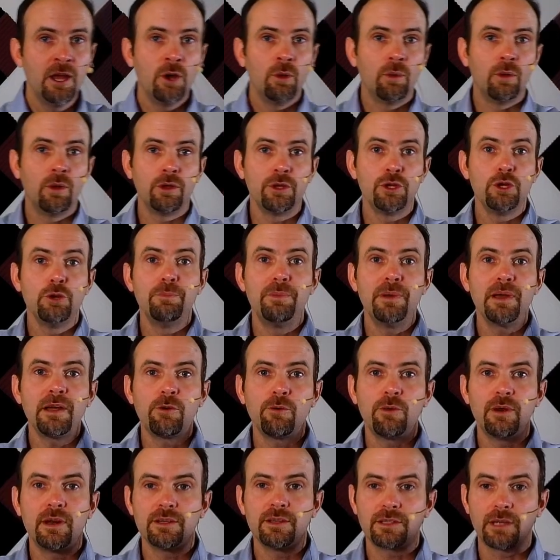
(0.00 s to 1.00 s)
Well,
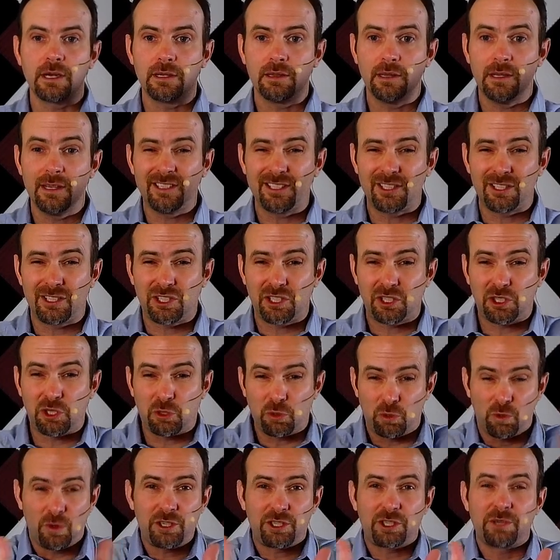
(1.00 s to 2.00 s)
Ubiquiti is like, let's
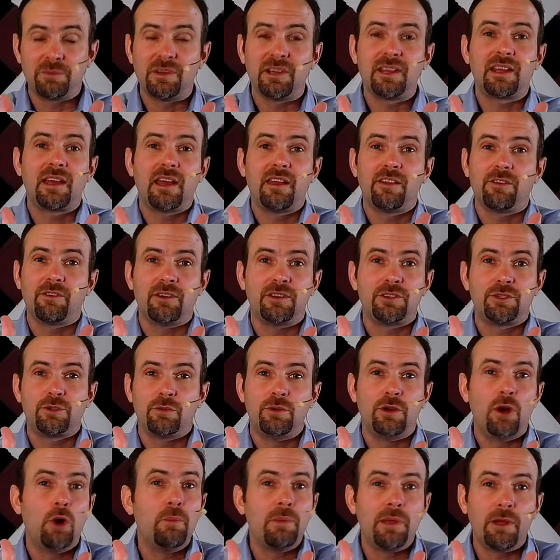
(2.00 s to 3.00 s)
squish them together into
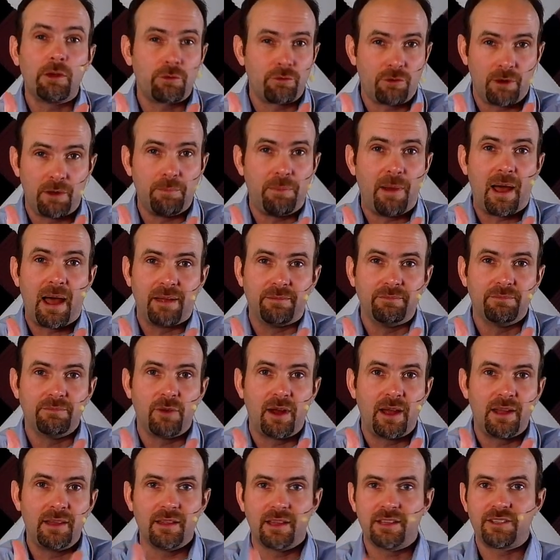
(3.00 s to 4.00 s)
an oatmeal cream pie,
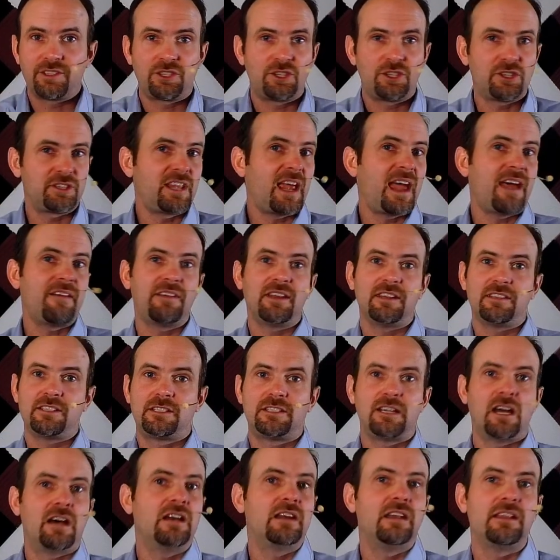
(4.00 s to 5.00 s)
right? Let's just have it
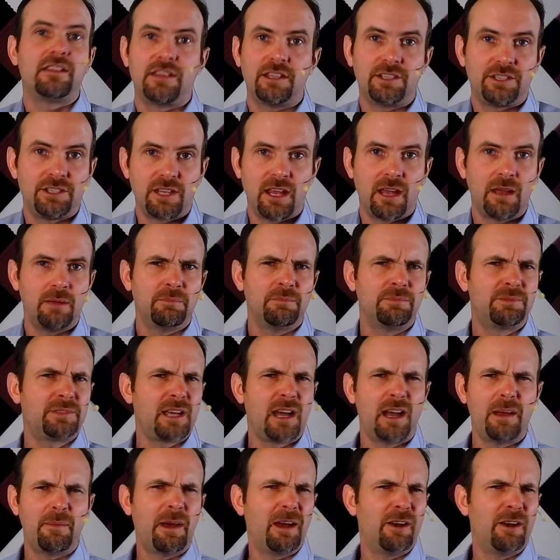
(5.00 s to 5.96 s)
done at the same time.